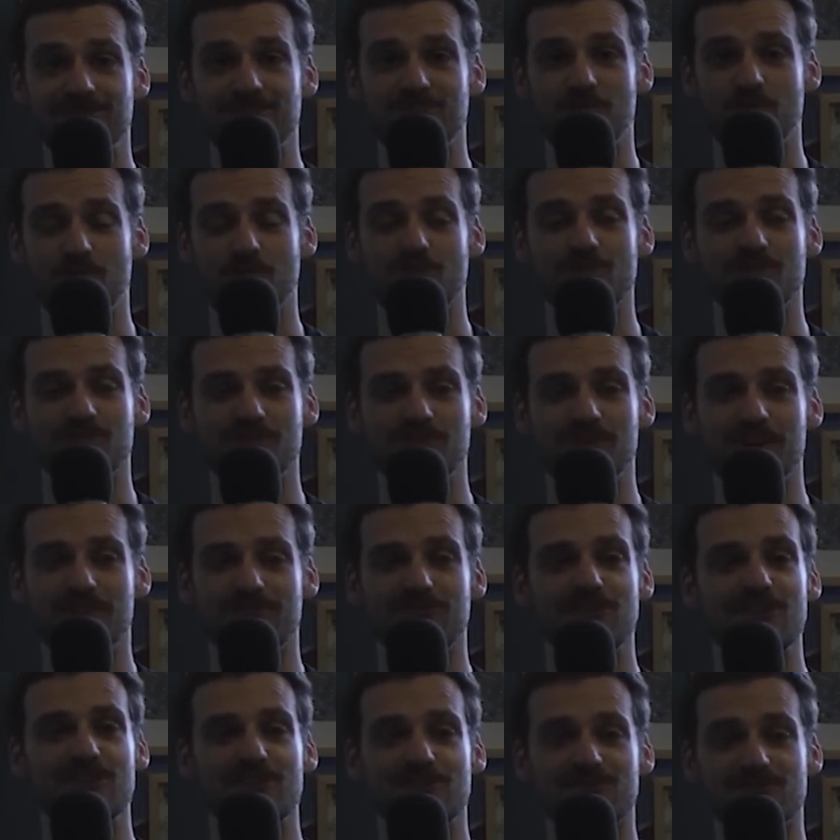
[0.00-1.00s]
will cost
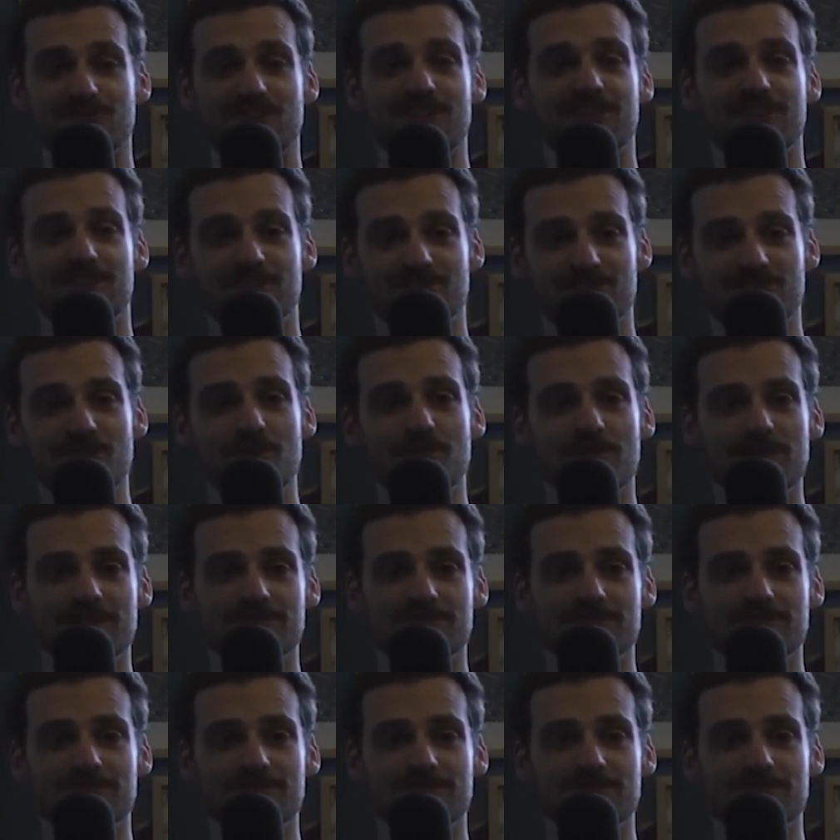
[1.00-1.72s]
nothing because I can do it.